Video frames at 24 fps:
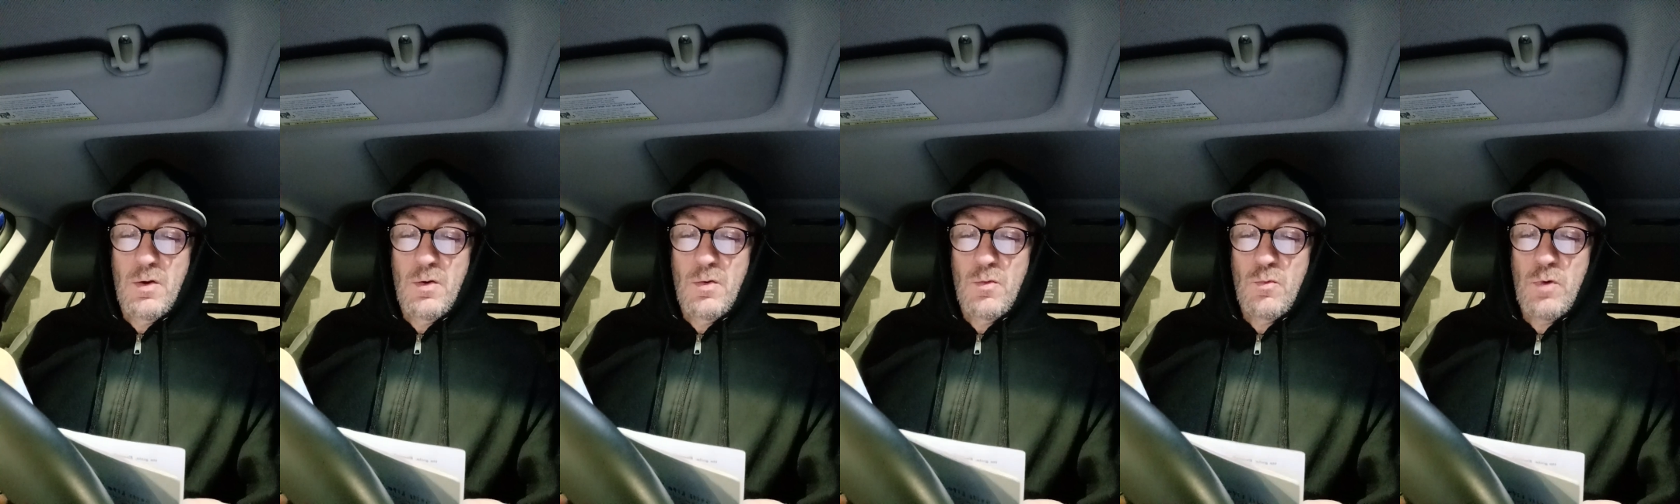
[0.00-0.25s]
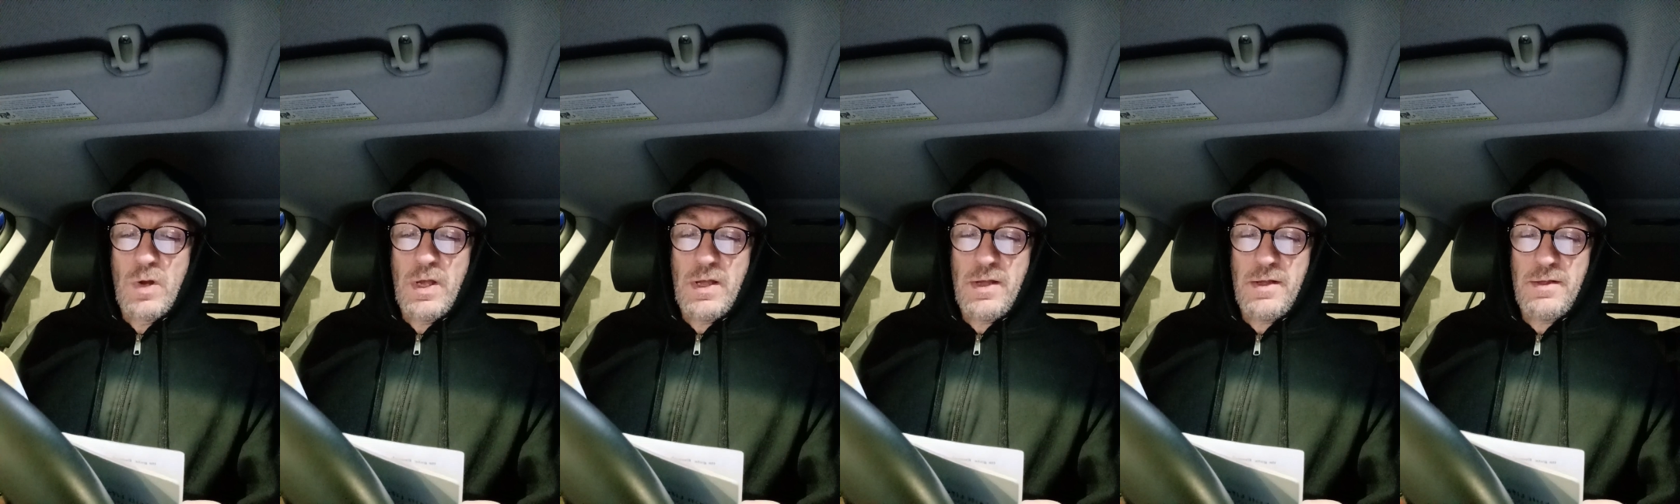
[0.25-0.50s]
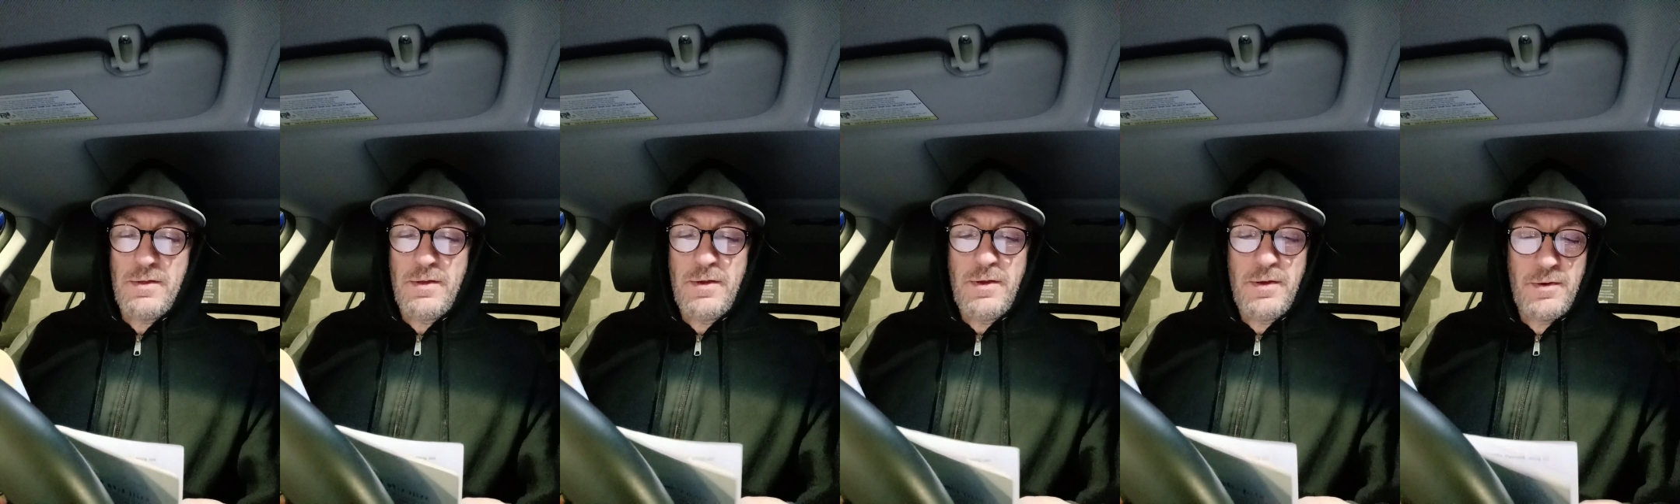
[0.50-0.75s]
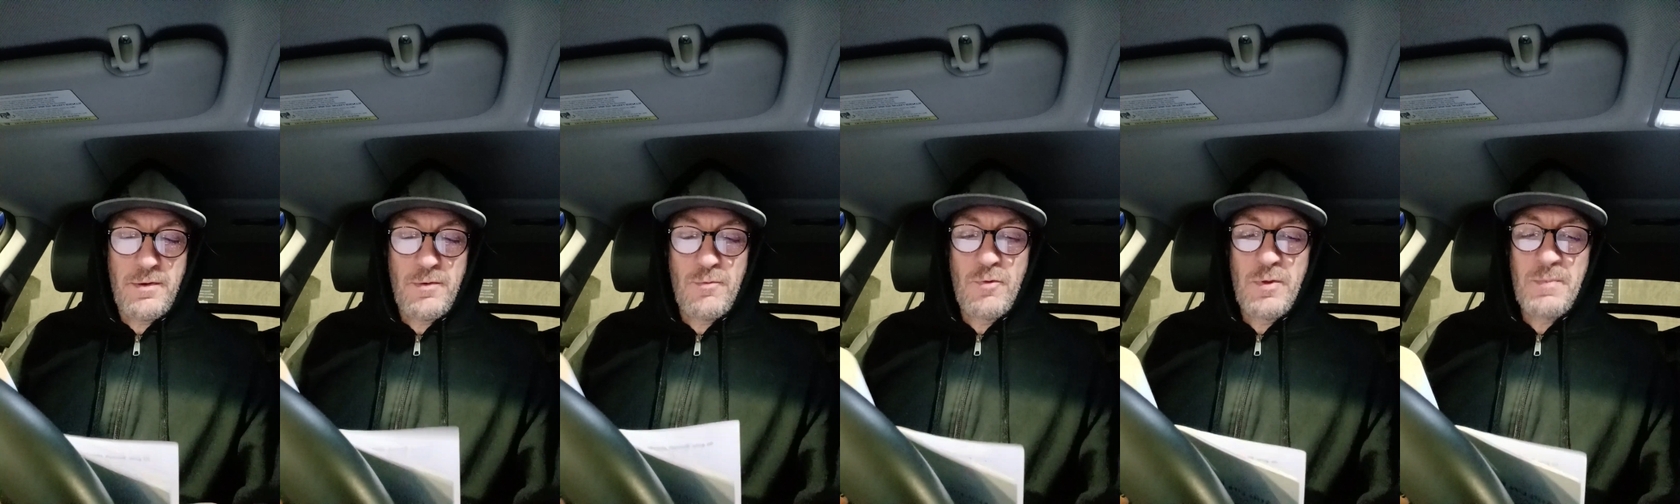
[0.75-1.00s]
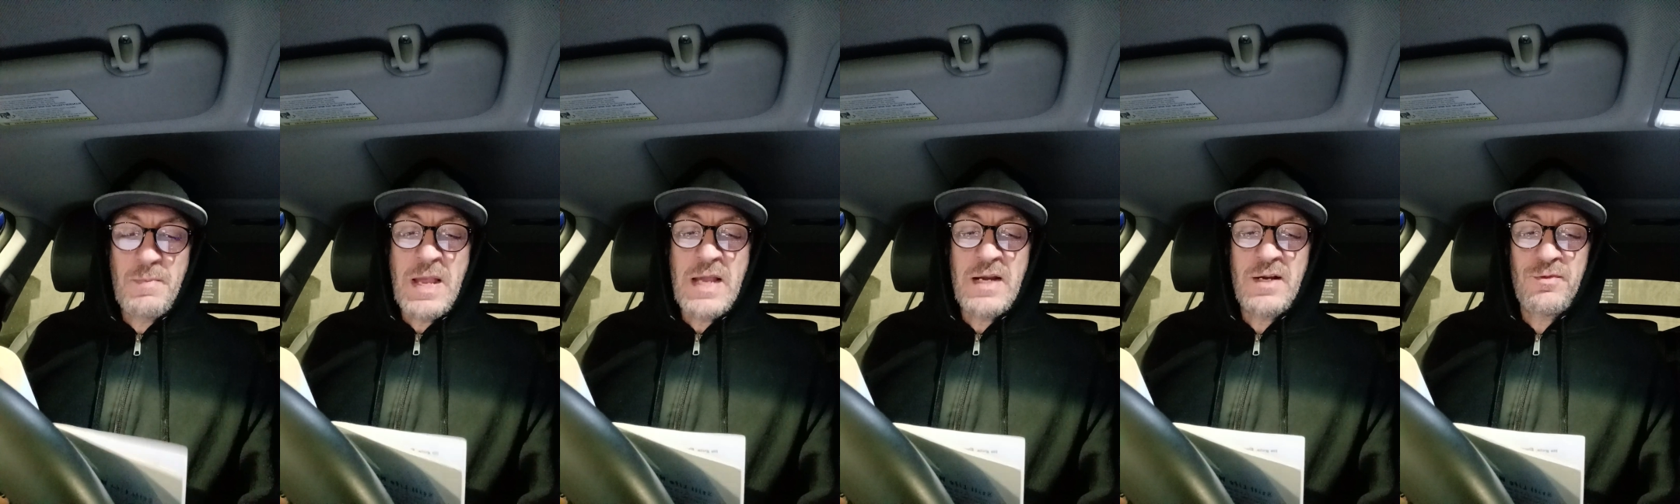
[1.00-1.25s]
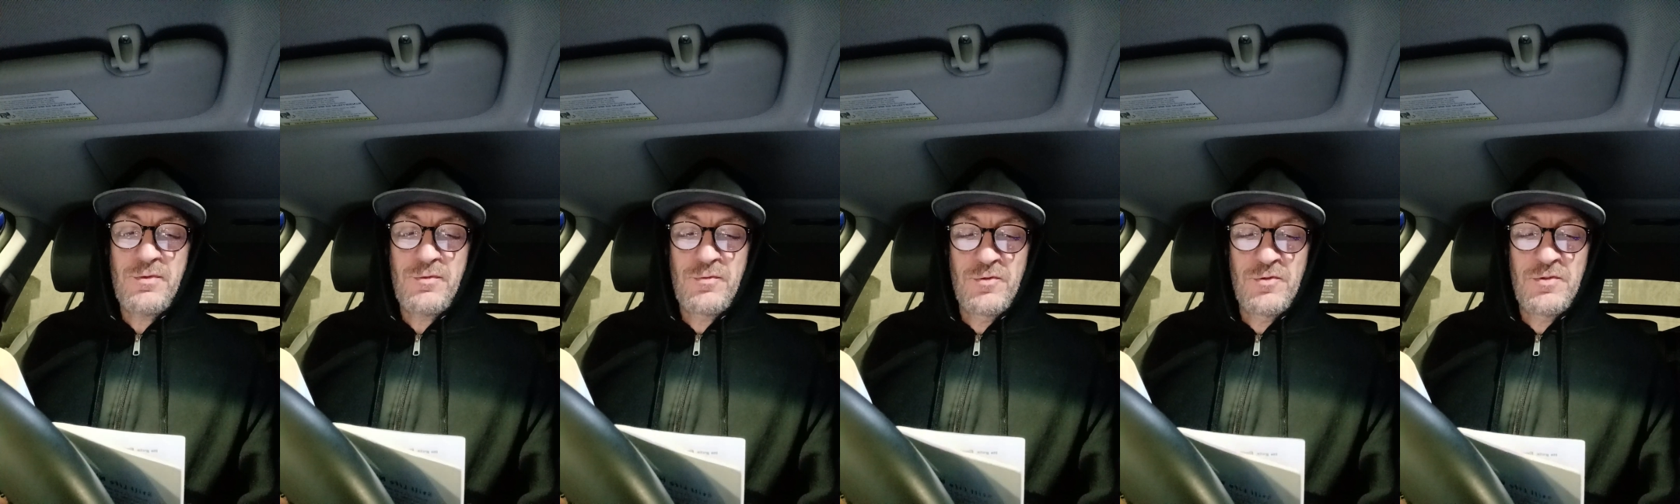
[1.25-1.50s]
Well, we made
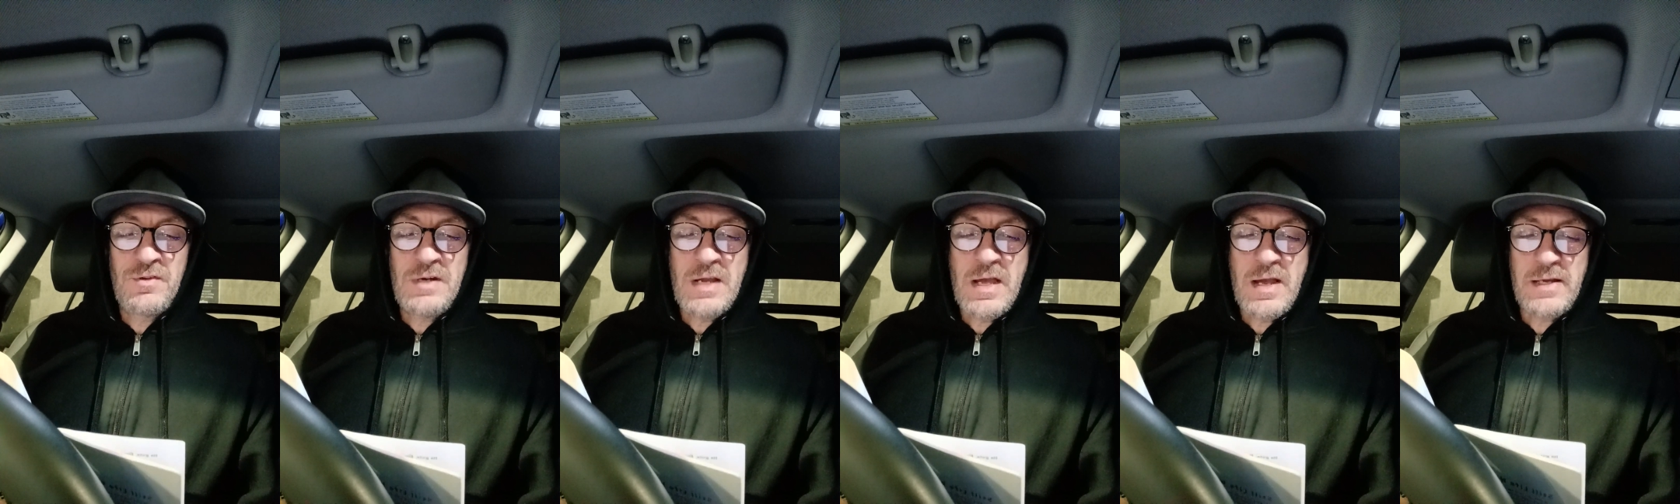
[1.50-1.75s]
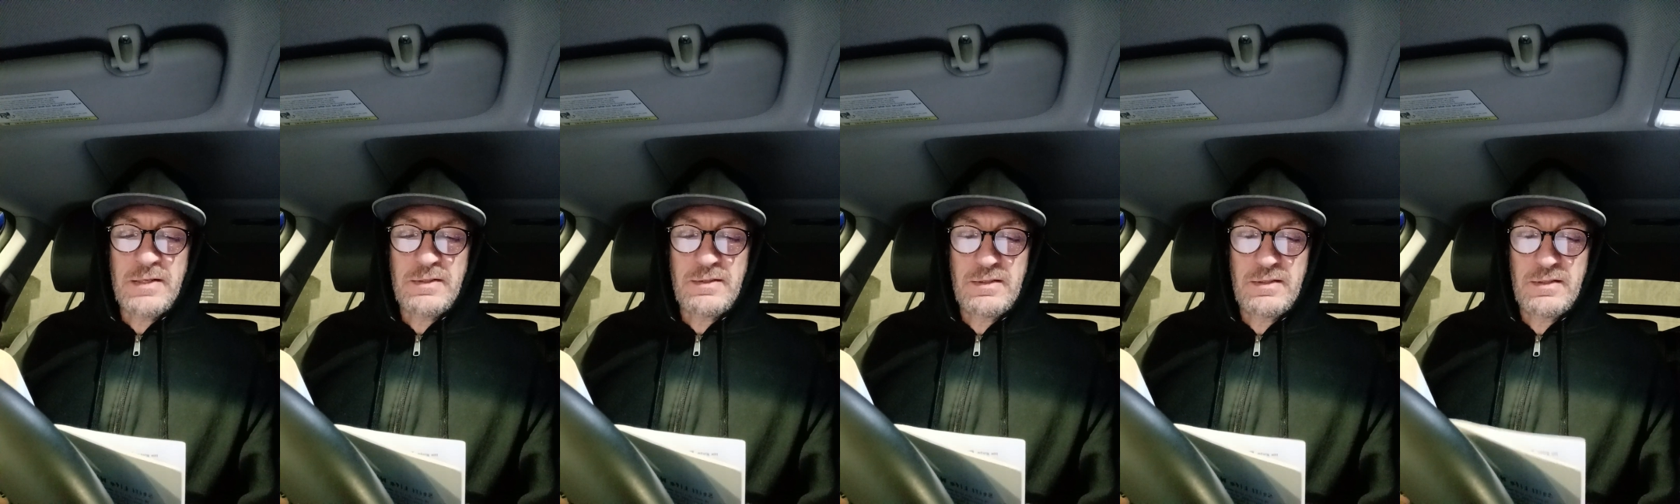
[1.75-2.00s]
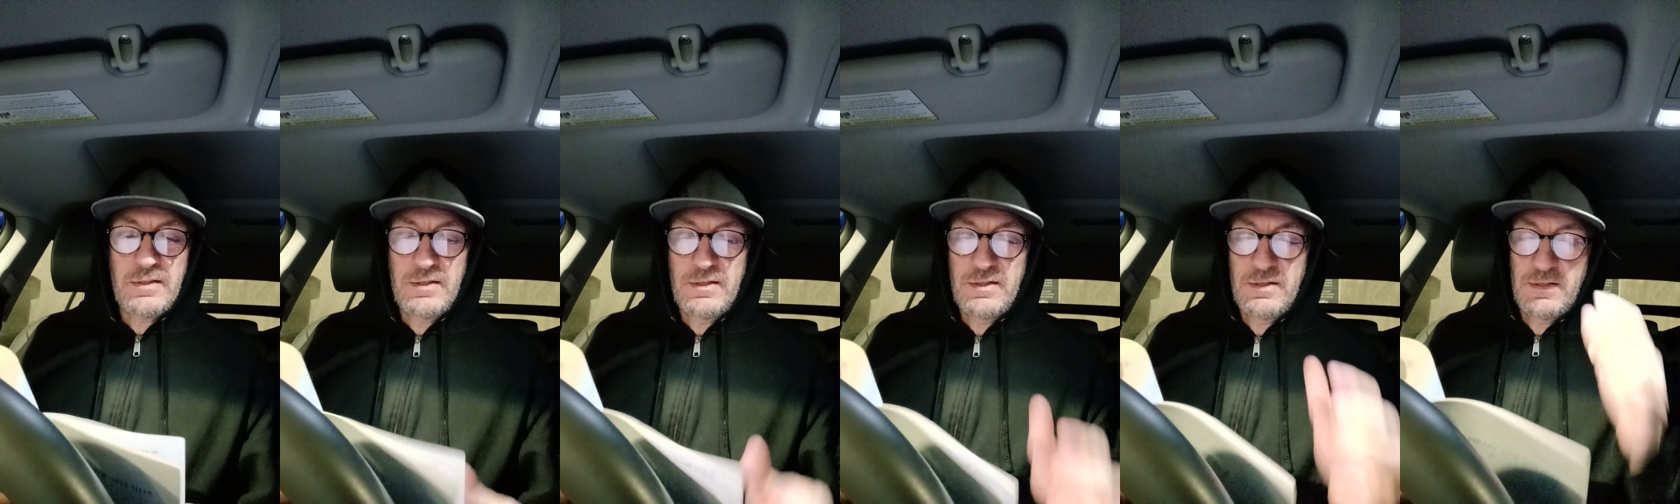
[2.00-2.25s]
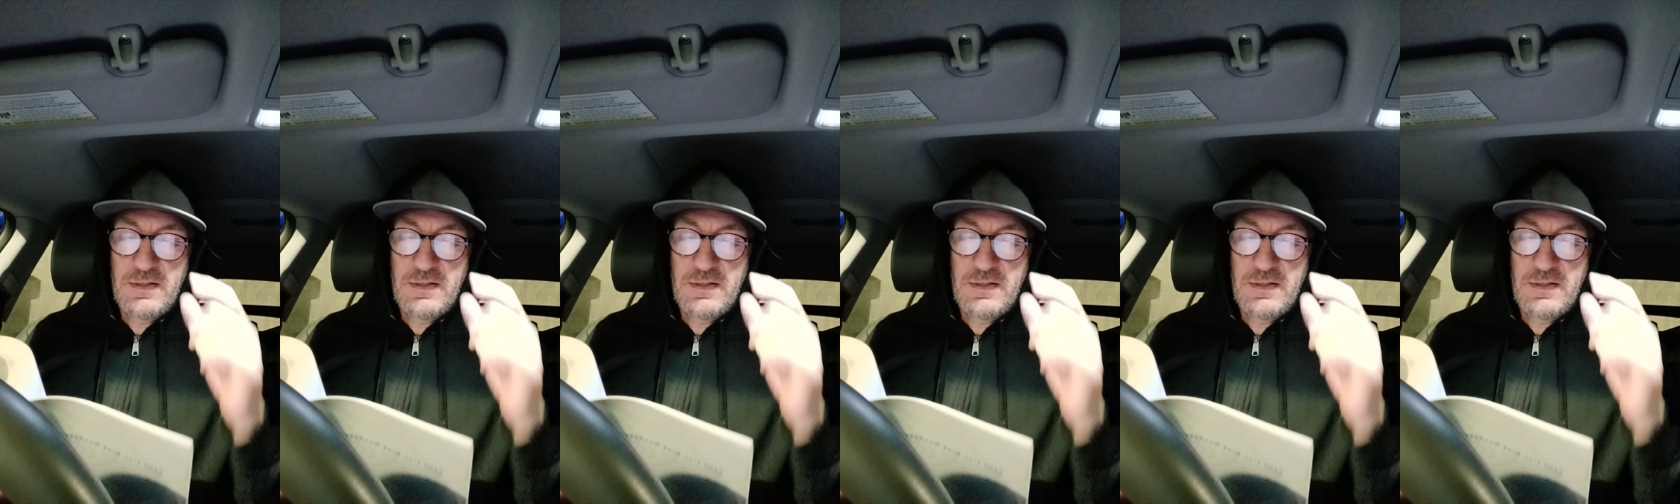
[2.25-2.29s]
it through the night.